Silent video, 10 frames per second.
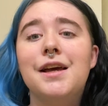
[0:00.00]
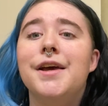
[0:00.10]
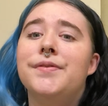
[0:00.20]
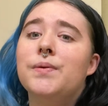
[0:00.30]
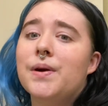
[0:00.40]

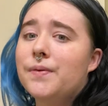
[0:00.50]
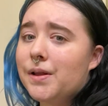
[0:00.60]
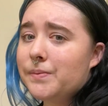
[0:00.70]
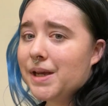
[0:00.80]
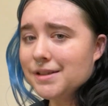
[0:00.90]
If you want to
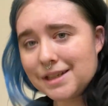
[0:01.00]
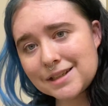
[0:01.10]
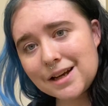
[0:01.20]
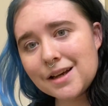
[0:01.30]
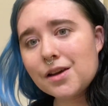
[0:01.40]
follow me on
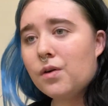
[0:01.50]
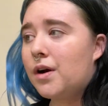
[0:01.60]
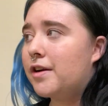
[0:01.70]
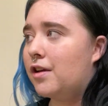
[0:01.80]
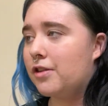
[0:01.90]
TikTok or
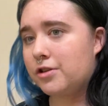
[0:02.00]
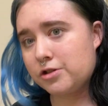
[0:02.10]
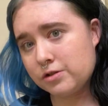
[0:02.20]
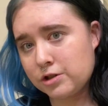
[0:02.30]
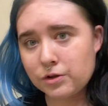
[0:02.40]
any other
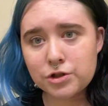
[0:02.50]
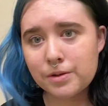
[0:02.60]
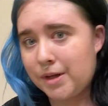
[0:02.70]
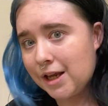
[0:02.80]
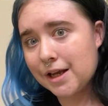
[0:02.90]
social
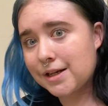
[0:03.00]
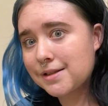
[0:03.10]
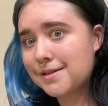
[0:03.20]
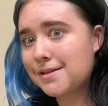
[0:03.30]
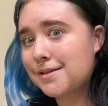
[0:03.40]

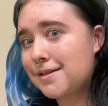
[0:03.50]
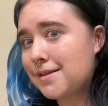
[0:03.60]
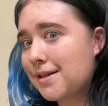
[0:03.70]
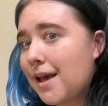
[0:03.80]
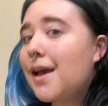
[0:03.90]

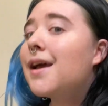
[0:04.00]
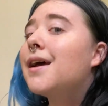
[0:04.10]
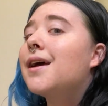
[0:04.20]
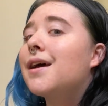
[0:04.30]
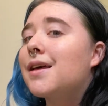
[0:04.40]
medias,
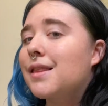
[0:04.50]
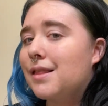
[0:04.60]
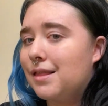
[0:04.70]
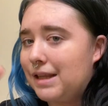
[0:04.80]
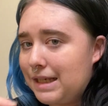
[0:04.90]
the
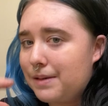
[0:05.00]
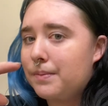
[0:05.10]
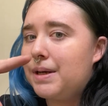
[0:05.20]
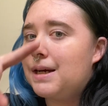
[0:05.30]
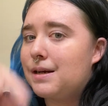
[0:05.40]
link will
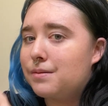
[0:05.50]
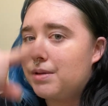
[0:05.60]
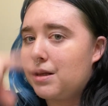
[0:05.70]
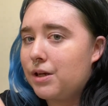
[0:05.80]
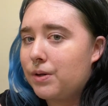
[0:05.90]
be down
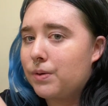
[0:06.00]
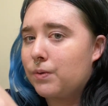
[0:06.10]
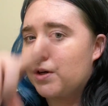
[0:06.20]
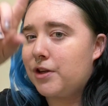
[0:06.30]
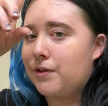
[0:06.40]
below
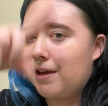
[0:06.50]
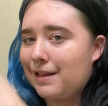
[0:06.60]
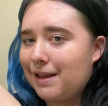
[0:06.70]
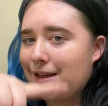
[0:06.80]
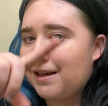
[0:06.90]
where you can
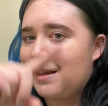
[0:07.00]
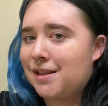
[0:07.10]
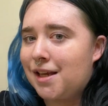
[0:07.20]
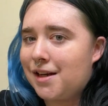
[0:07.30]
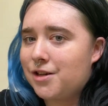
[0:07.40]
click it and
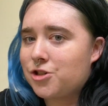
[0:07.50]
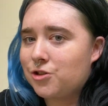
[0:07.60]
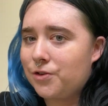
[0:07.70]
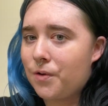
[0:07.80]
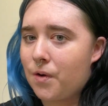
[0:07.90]
then it'll show
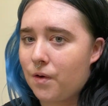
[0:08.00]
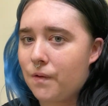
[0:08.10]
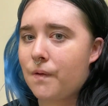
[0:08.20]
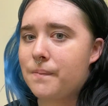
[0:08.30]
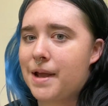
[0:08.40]
you
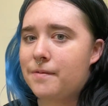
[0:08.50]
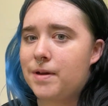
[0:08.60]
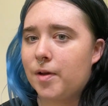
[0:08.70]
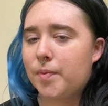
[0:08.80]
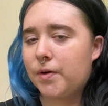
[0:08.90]
all my
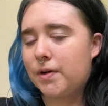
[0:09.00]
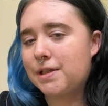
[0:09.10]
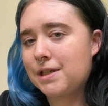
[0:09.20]
available